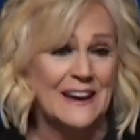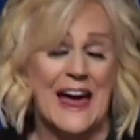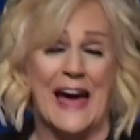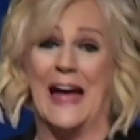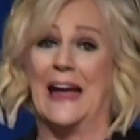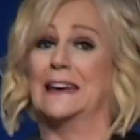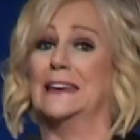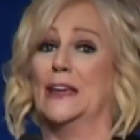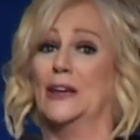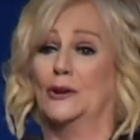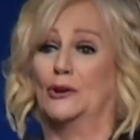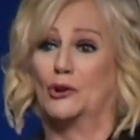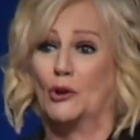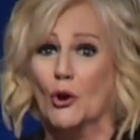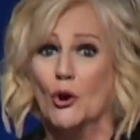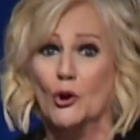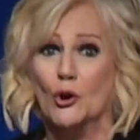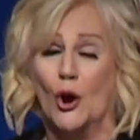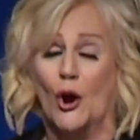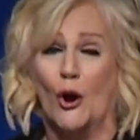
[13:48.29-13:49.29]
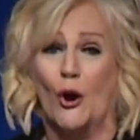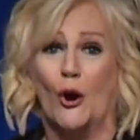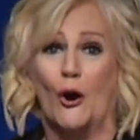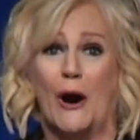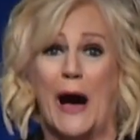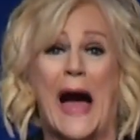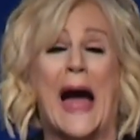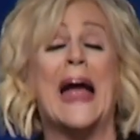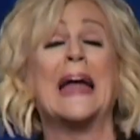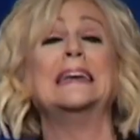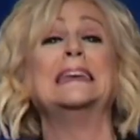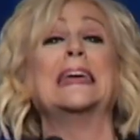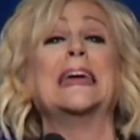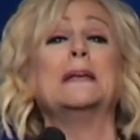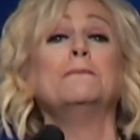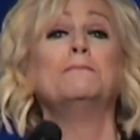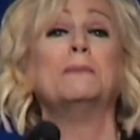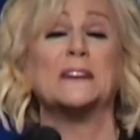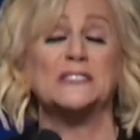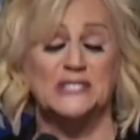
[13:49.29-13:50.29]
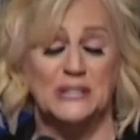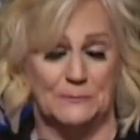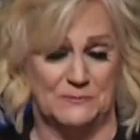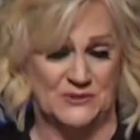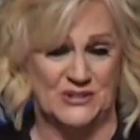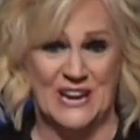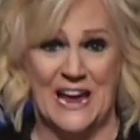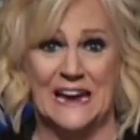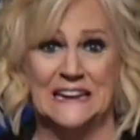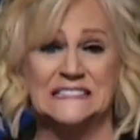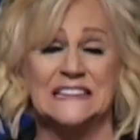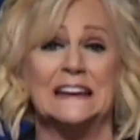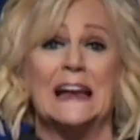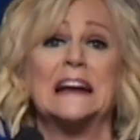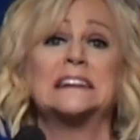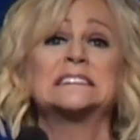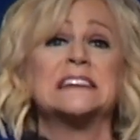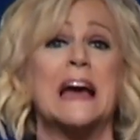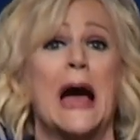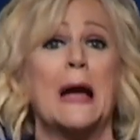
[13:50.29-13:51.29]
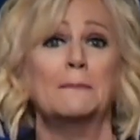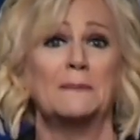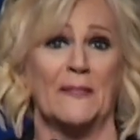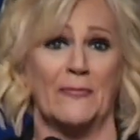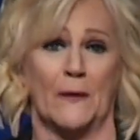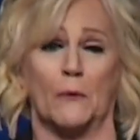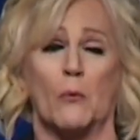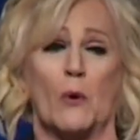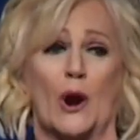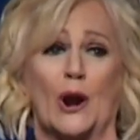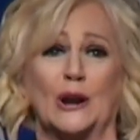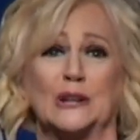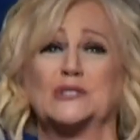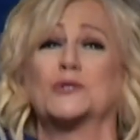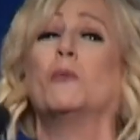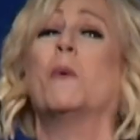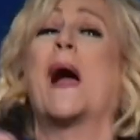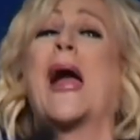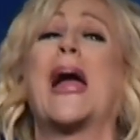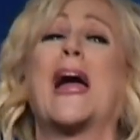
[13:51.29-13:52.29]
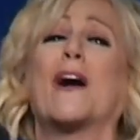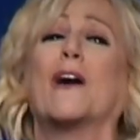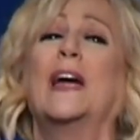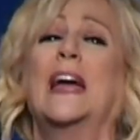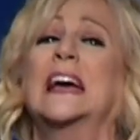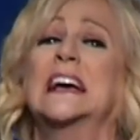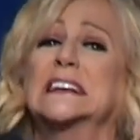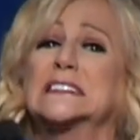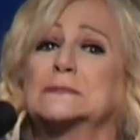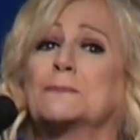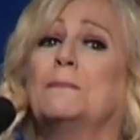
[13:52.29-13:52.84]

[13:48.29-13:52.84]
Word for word: I need Google. I need Bishop Jakes. And I typed in the words, where is